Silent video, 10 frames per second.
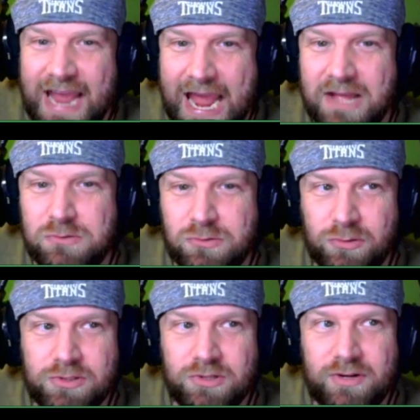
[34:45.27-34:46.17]
Had
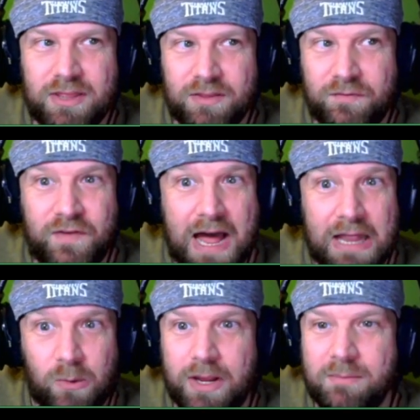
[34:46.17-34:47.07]
surgery the
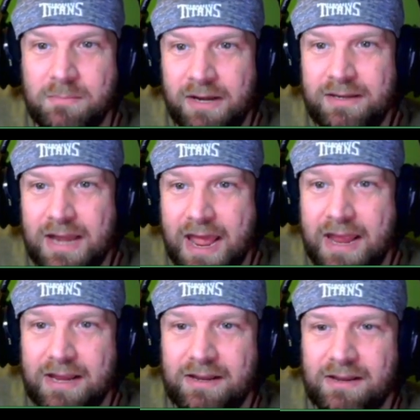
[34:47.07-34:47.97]
following
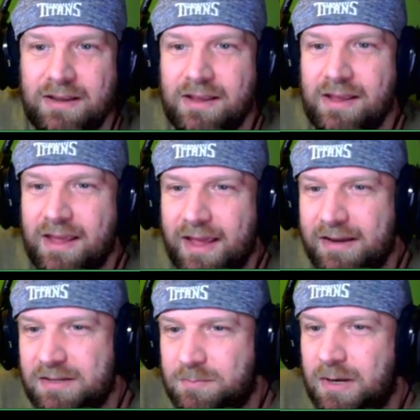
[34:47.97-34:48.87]
Monday
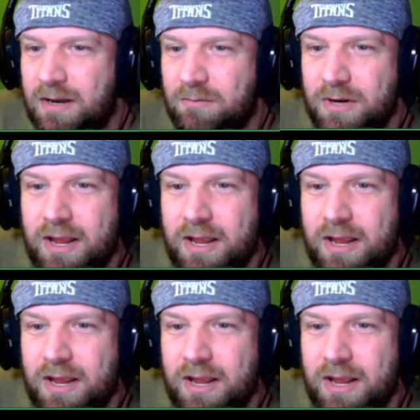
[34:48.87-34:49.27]
and has been in